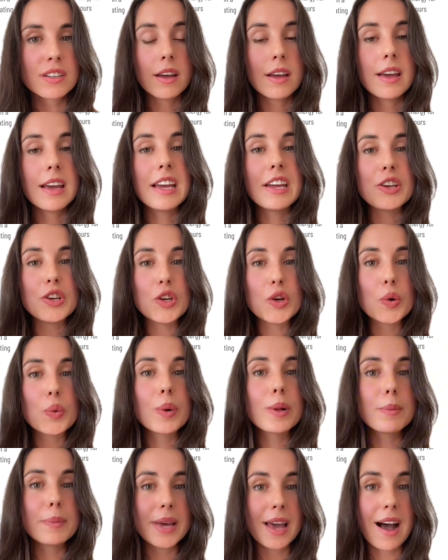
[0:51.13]
and you
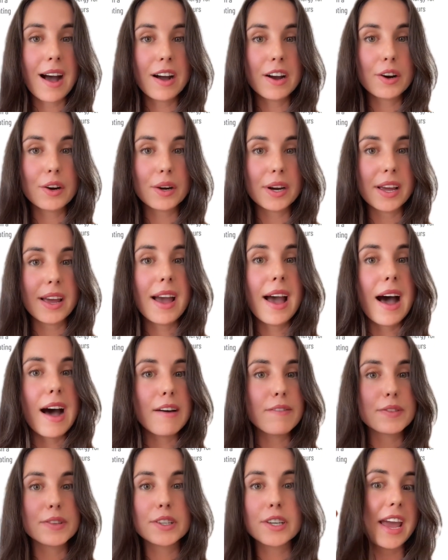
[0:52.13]
will be hungry
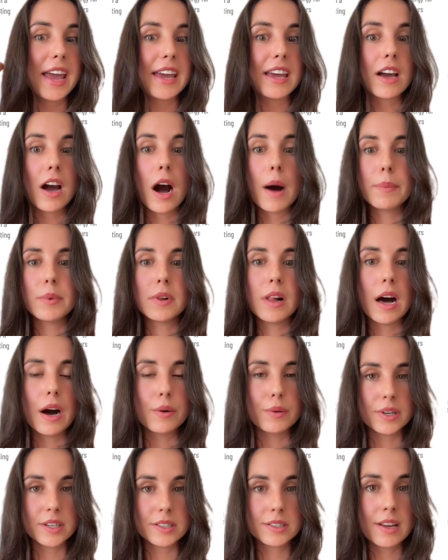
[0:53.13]
after a couple
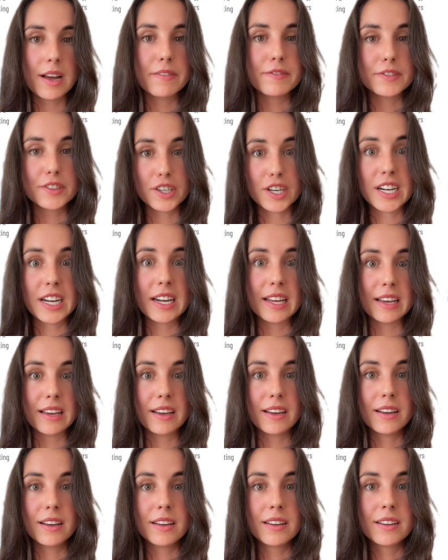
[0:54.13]
hours after eating.